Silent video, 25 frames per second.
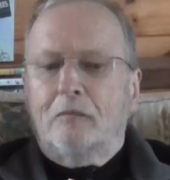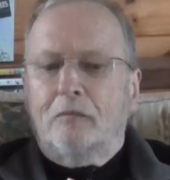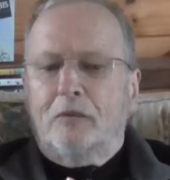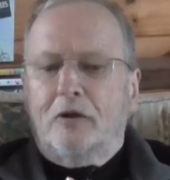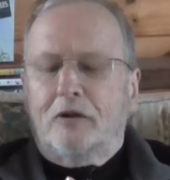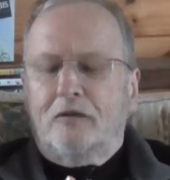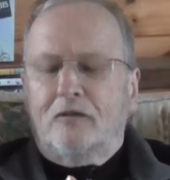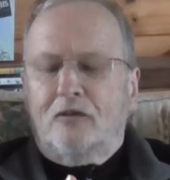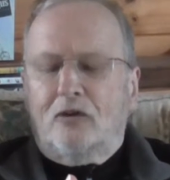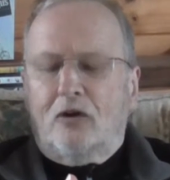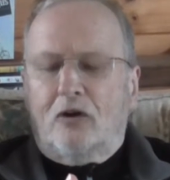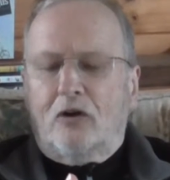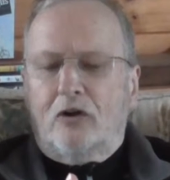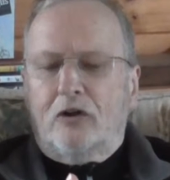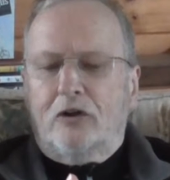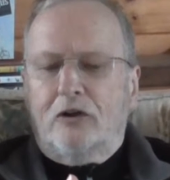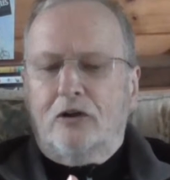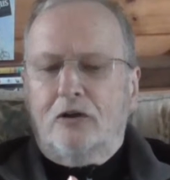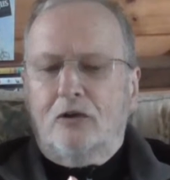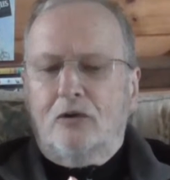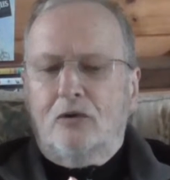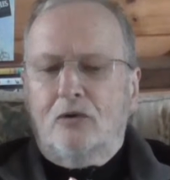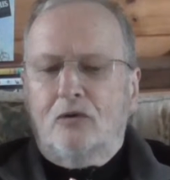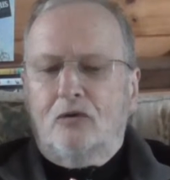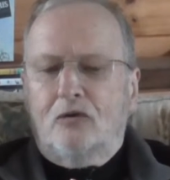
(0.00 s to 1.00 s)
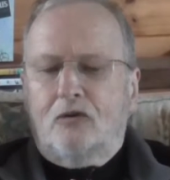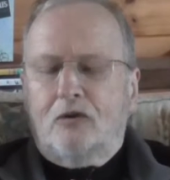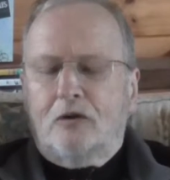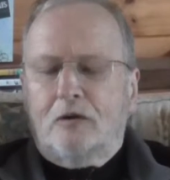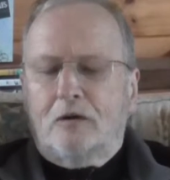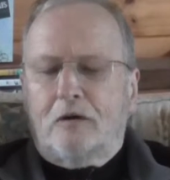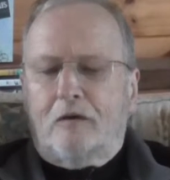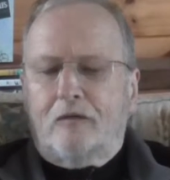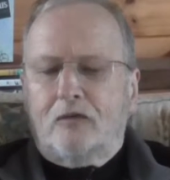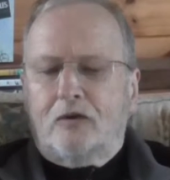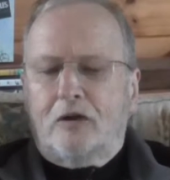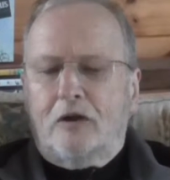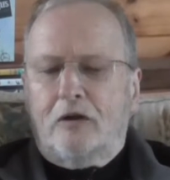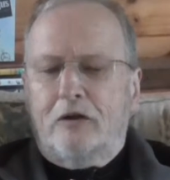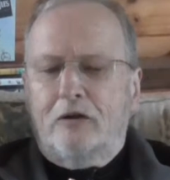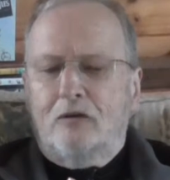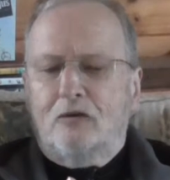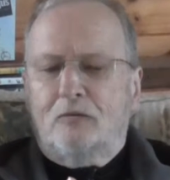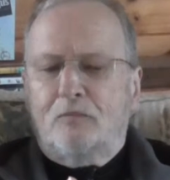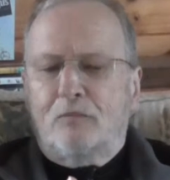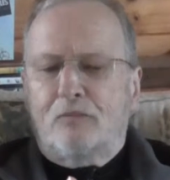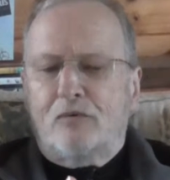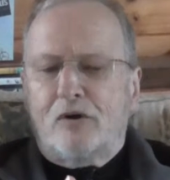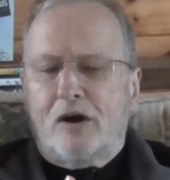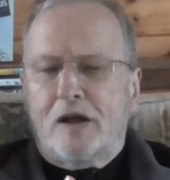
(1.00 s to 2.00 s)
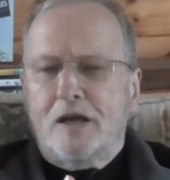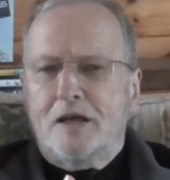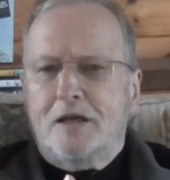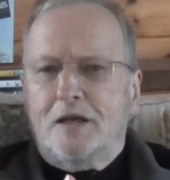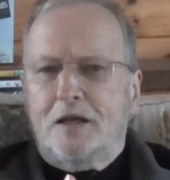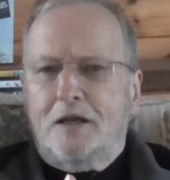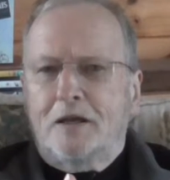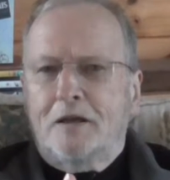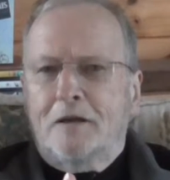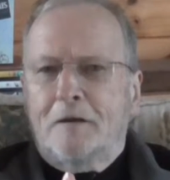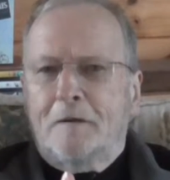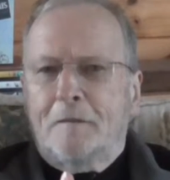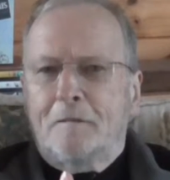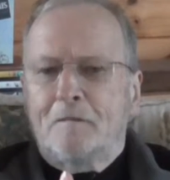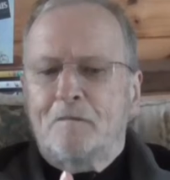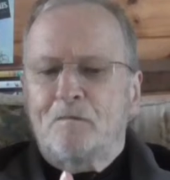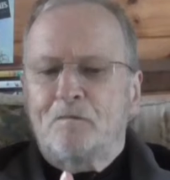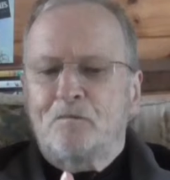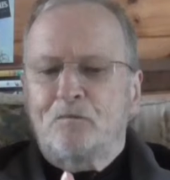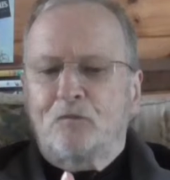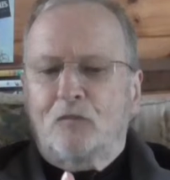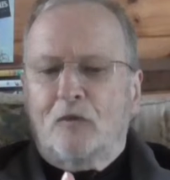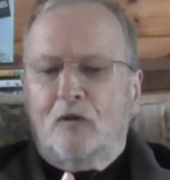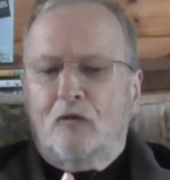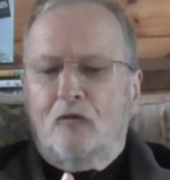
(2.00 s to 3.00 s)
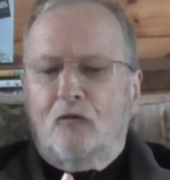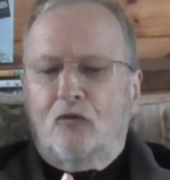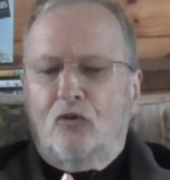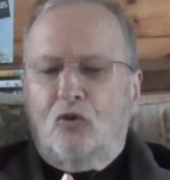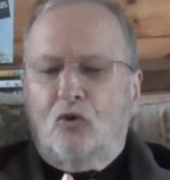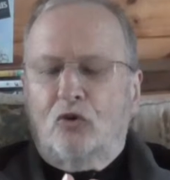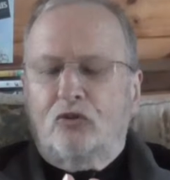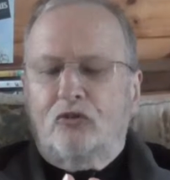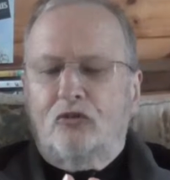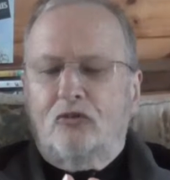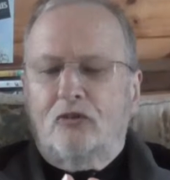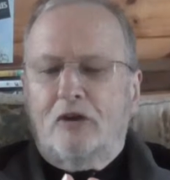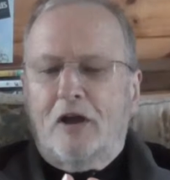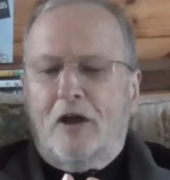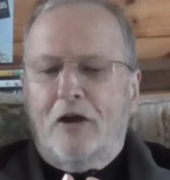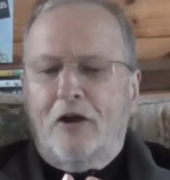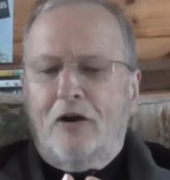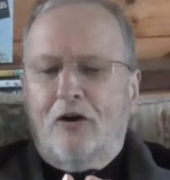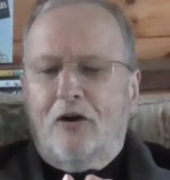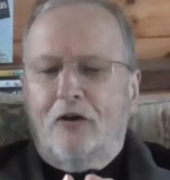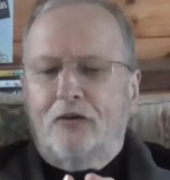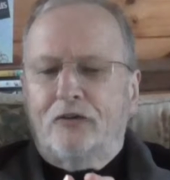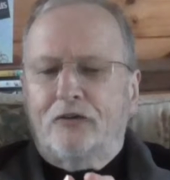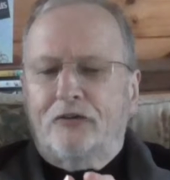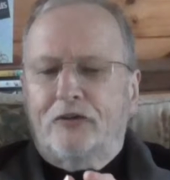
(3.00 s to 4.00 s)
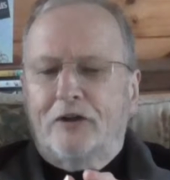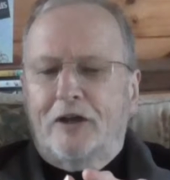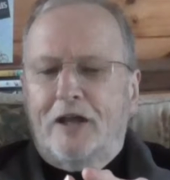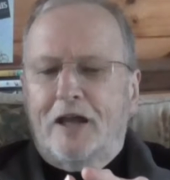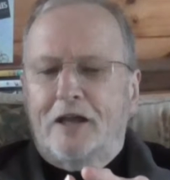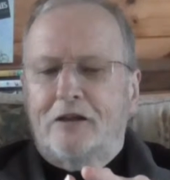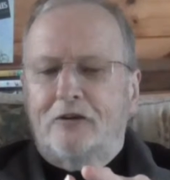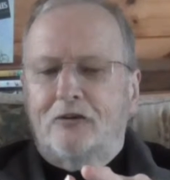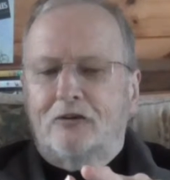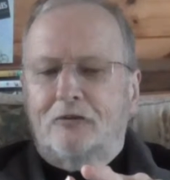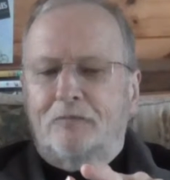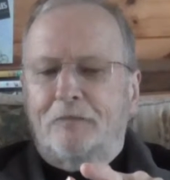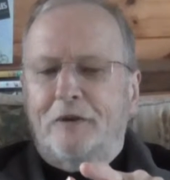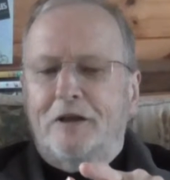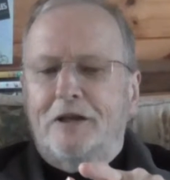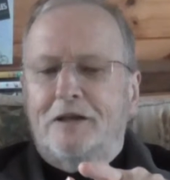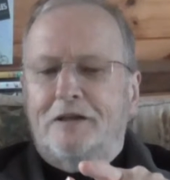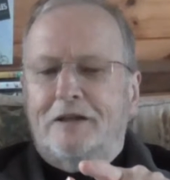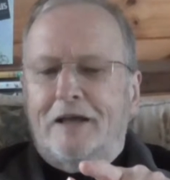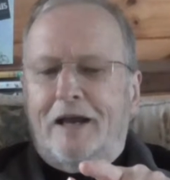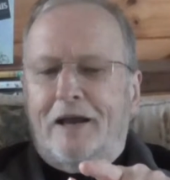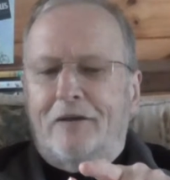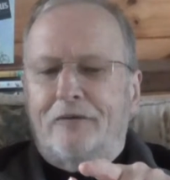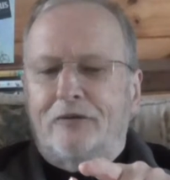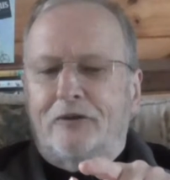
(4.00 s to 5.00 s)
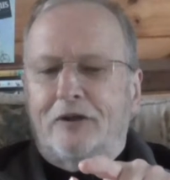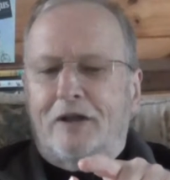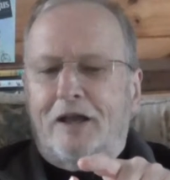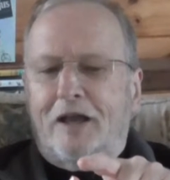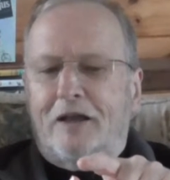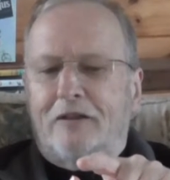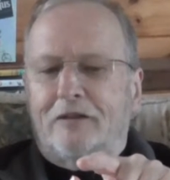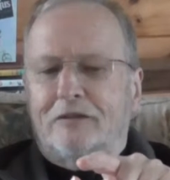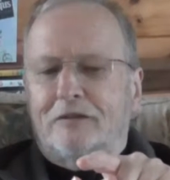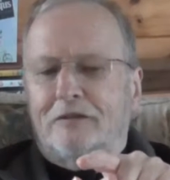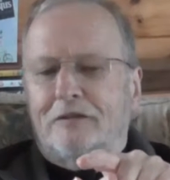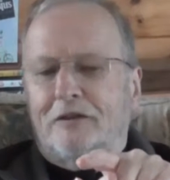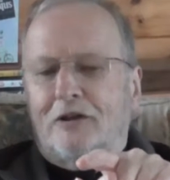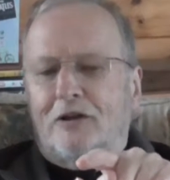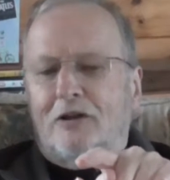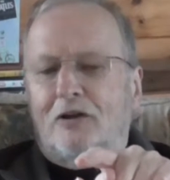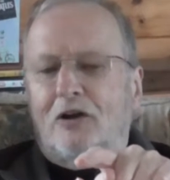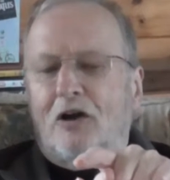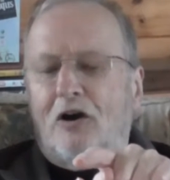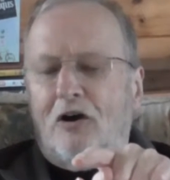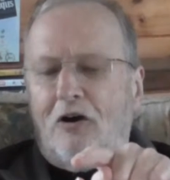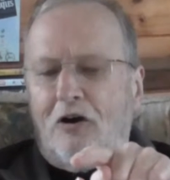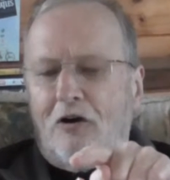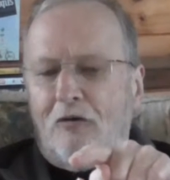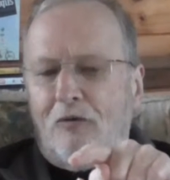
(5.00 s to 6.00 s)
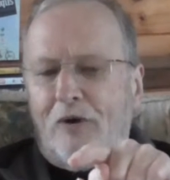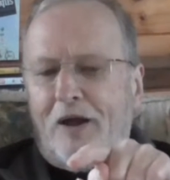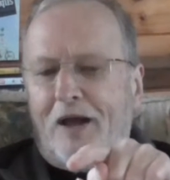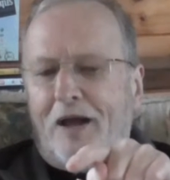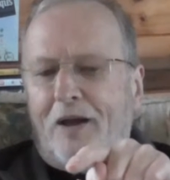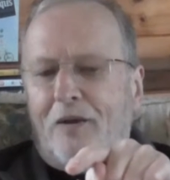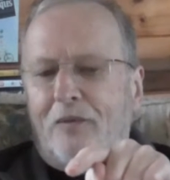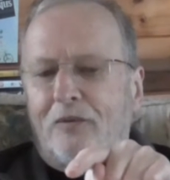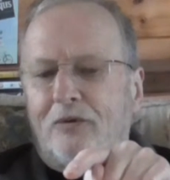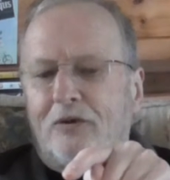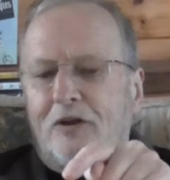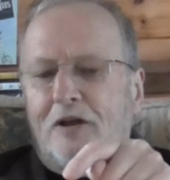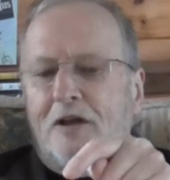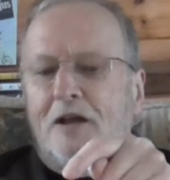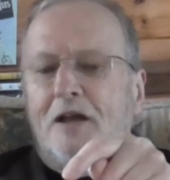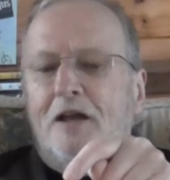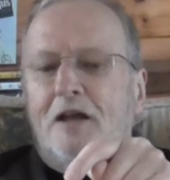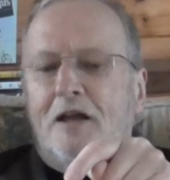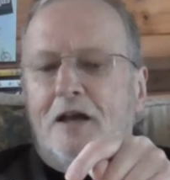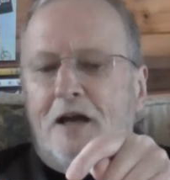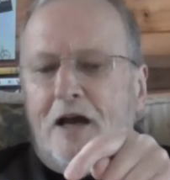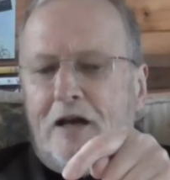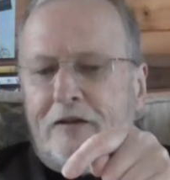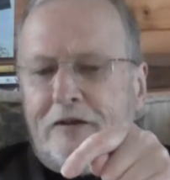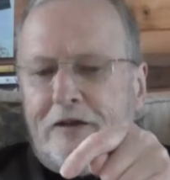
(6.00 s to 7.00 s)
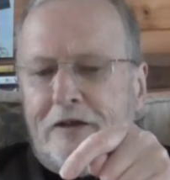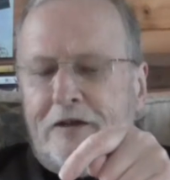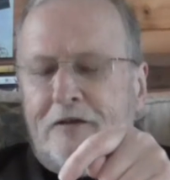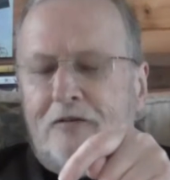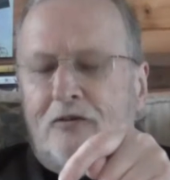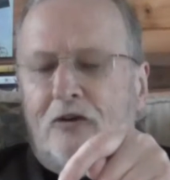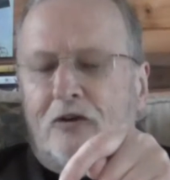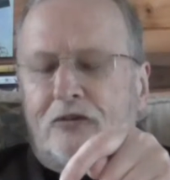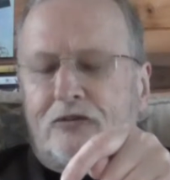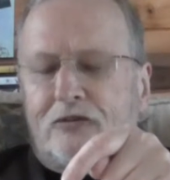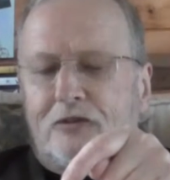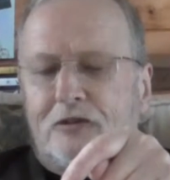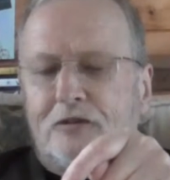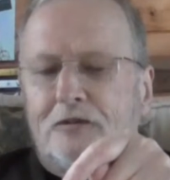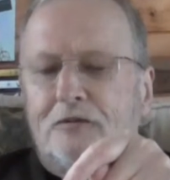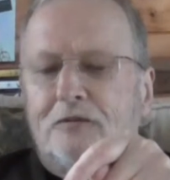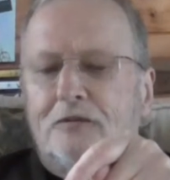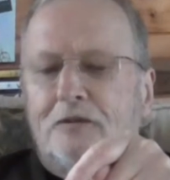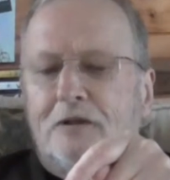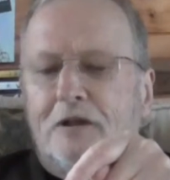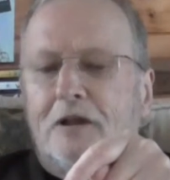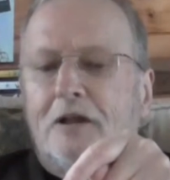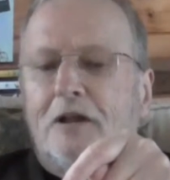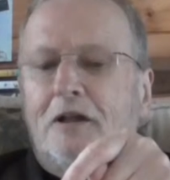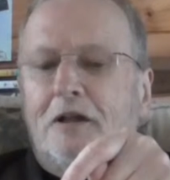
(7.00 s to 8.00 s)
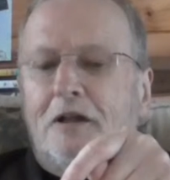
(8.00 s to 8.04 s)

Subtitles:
but you've got obviously huge braking forces going on to get your speed down, to get the car round, and then you've got to